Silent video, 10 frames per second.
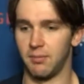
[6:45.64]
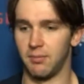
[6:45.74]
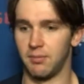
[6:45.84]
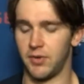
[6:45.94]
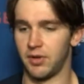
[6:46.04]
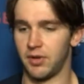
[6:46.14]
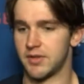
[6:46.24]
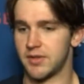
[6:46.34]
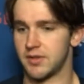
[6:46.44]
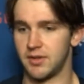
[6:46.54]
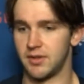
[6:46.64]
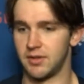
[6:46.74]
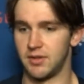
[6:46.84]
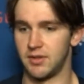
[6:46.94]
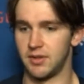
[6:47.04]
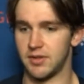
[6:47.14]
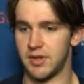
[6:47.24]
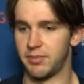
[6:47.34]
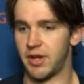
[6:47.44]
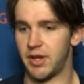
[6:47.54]
it's
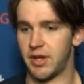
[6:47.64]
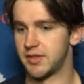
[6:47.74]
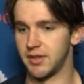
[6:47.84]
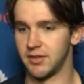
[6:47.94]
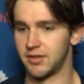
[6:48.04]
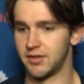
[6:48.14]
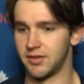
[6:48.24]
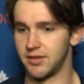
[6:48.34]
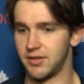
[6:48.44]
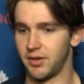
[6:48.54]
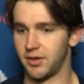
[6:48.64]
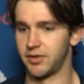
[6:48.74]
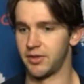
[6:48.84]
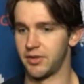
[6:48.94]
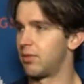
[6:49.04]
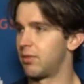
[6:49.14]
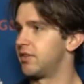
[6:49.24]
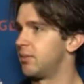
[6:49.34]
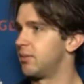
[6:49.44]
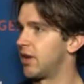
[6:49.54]
up to us to keep our
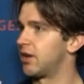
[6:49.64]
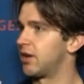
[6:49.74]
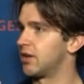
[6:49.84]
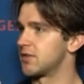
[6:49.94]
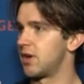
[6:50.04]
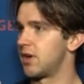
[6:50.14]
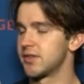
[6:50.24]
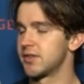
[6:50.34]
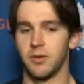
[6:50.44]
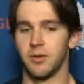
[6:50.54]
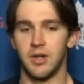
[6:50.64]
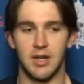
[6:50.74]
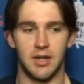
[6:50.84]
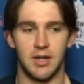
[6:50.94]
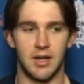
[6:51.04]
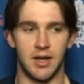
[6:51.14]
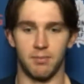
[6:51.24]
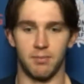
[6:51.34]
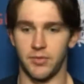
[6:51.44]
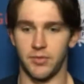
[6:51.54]
team in it as well. So
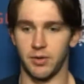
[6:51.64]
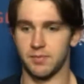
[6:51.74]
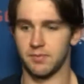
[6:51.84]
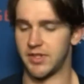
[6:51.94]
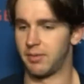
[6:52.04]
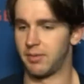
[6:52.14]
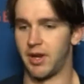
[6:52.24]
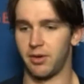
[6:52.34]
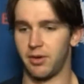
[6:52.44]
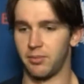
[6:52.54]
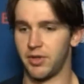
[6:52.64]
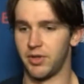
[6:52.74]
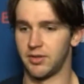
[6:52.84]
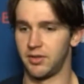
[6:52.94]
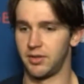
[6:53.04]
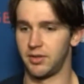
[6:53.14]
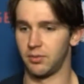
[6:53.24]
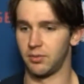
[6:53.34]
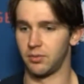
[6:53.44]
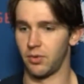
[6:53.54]
Sammy and I will be
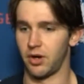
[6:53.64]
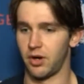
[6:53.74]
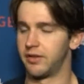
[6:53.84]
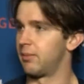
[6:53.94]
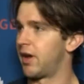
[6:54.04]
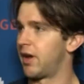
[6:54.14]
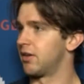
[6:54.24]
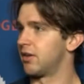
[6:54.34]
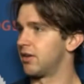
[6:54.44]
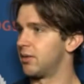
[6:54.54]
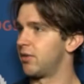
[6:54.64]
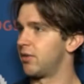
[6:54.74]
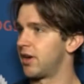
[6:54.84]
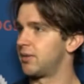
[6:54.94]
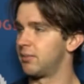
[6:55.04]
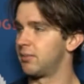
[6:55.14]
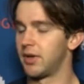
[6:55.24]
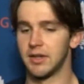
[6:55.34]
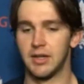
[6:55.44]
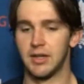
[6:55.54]
working to get better and be ready,
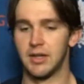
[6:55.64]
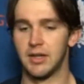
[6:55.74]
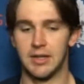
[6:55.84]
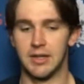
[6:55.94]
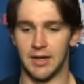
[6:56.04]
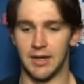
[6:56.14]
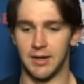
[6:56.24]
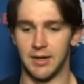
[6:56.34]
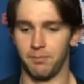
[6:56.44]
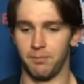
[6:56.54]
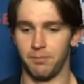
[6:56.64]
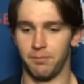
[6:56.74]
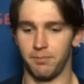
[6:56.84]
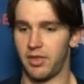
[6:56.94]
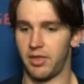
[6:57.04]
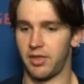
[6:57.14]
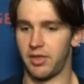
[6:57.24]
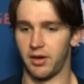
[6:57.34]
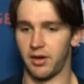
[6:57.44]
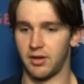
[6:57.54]
but I think
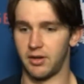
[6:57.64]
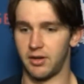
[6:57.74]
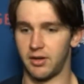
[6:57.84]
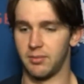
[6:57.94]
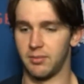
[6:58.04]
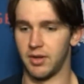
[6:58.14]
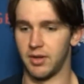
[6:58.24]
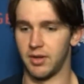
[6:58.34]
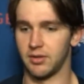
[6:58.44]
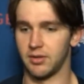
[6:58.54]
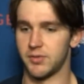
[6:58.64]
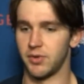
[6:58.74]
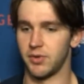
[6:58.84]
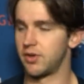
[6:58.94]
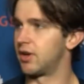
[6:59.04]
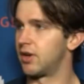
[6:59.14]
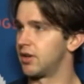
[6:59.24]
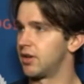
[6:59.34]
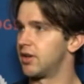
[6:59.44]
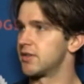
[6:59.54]
our team looks really strong
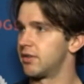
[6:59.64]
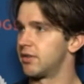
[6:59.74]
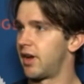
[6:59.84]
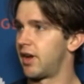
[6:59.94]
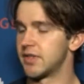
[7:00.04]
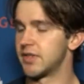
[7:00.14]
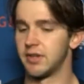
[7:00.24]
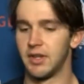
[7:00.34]
at certain times, and